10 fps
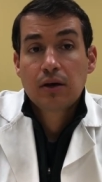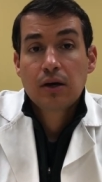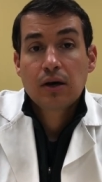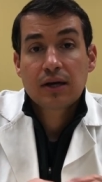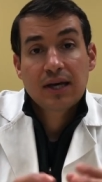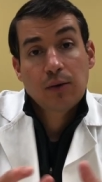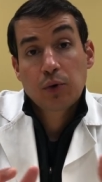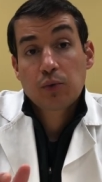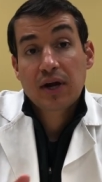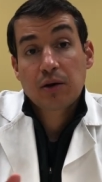Again, we
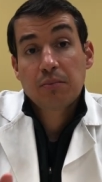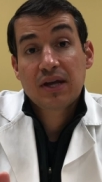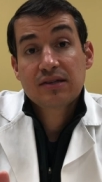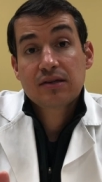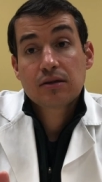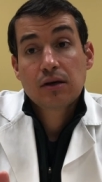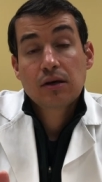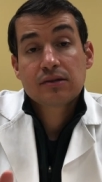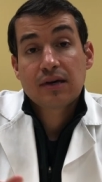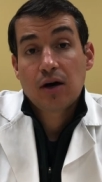recommend it
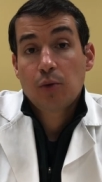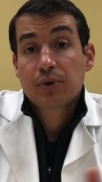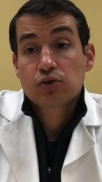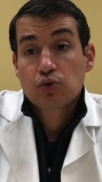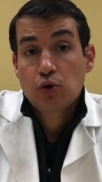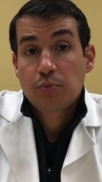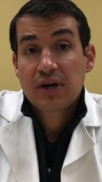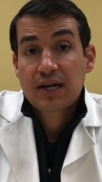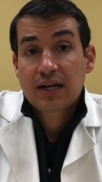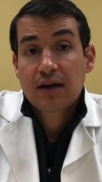to help control
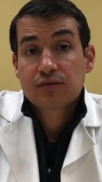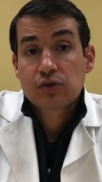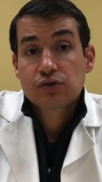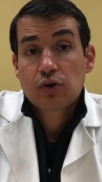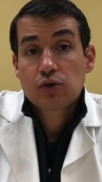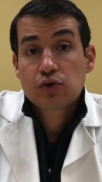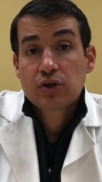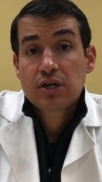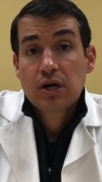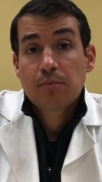pain after
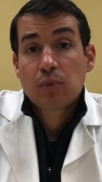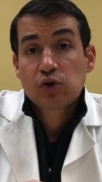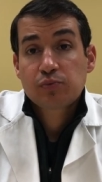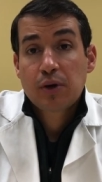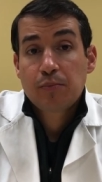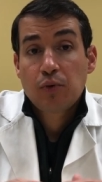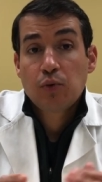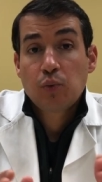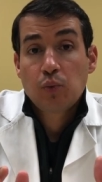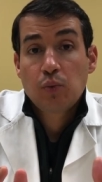surgery. Most
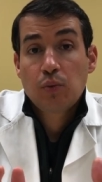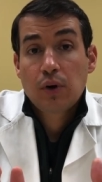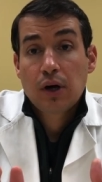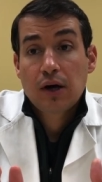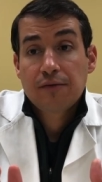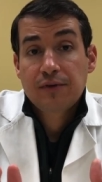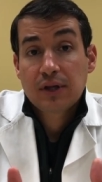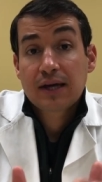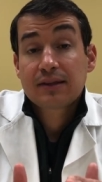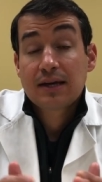people feel
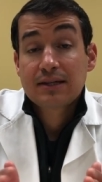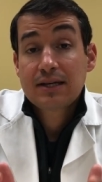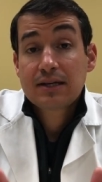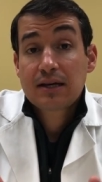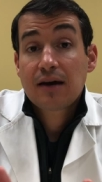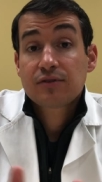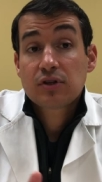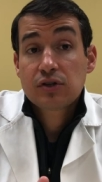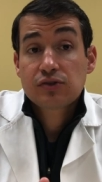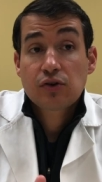like they need it after
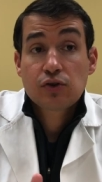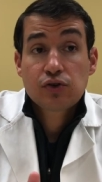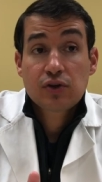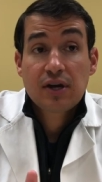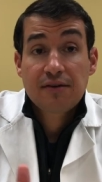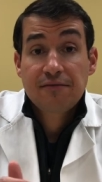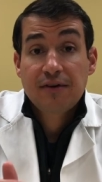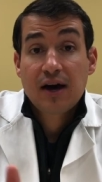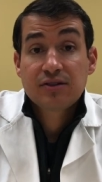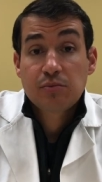this surgery and
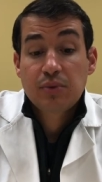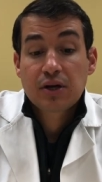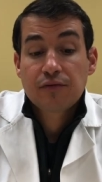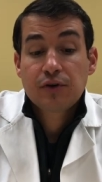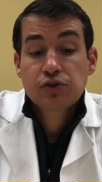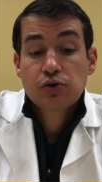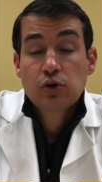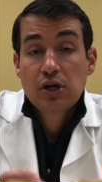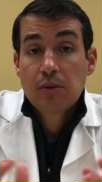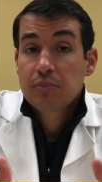find it
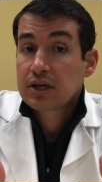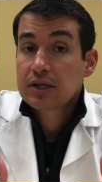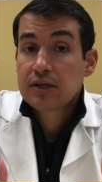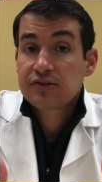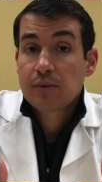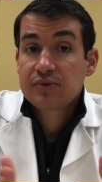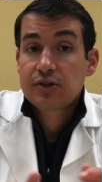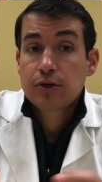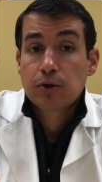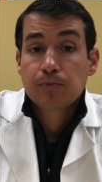beneficial, but it is up to
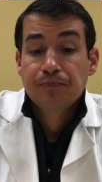you.